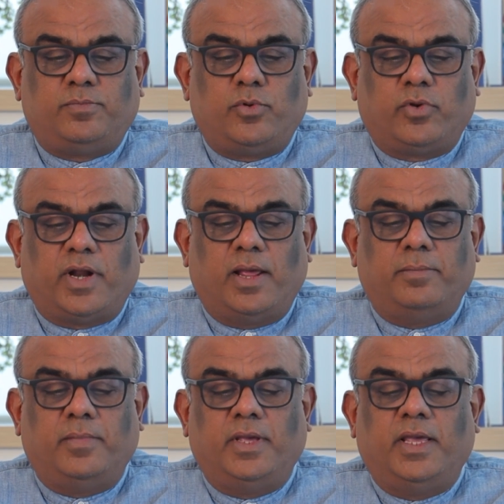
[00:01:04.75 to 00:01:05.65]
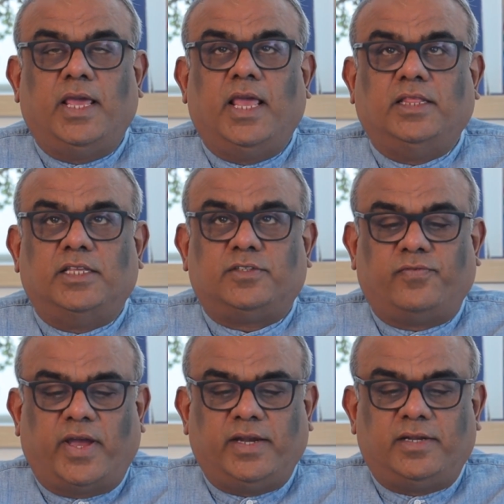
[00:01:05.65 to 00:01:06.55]
program in this
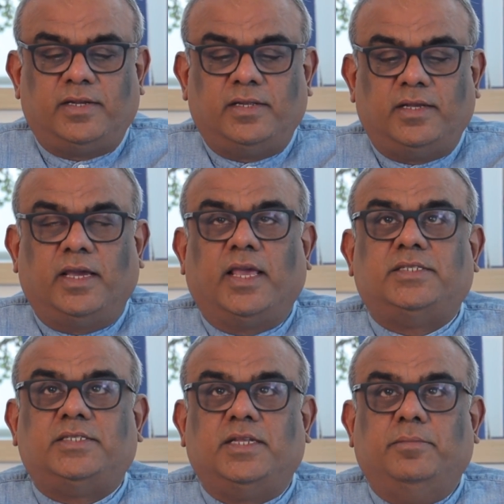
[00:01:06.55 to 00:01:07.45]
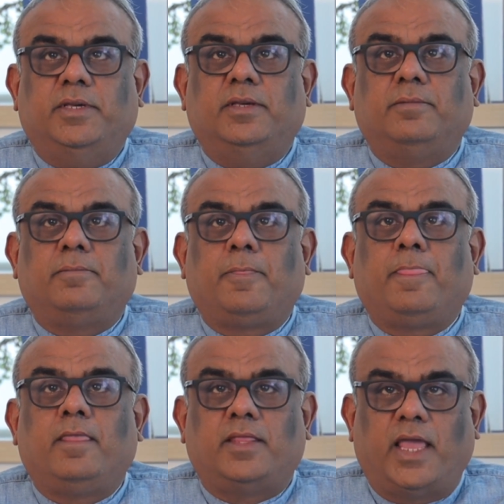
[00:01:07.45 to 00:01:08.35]
fight against TB.
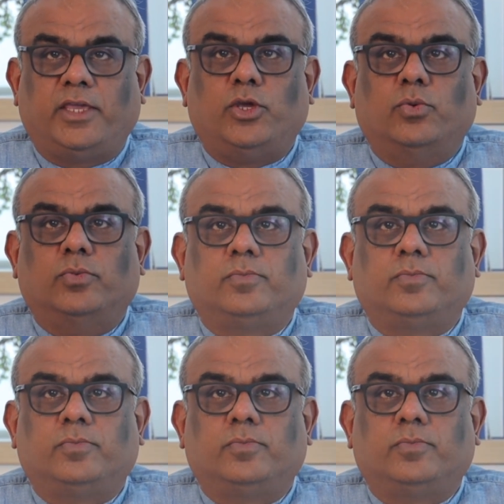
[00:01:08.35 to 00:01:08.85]
Thank you.